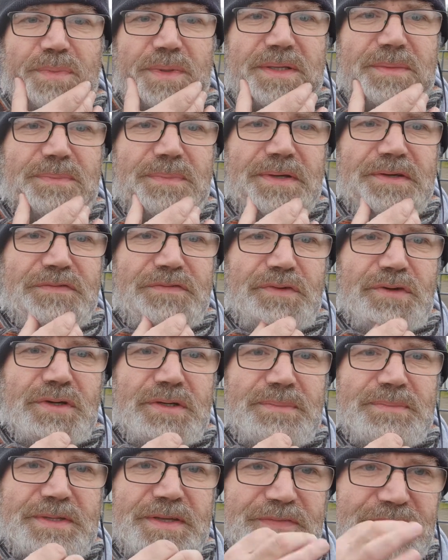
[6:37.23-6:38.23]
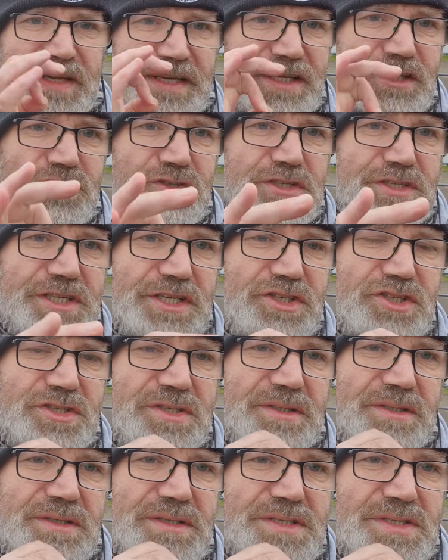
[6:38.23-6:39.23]
been performed, a very
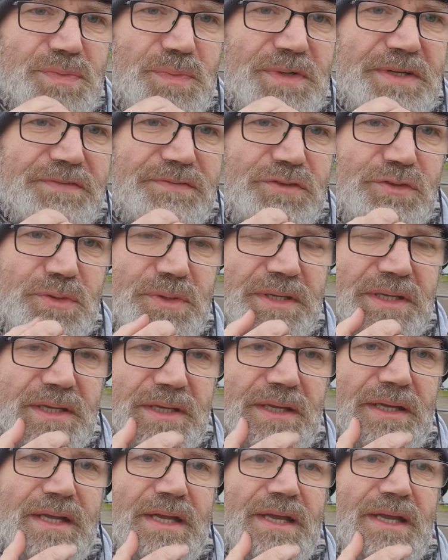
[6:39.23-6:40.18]
traditionalist way of doing it,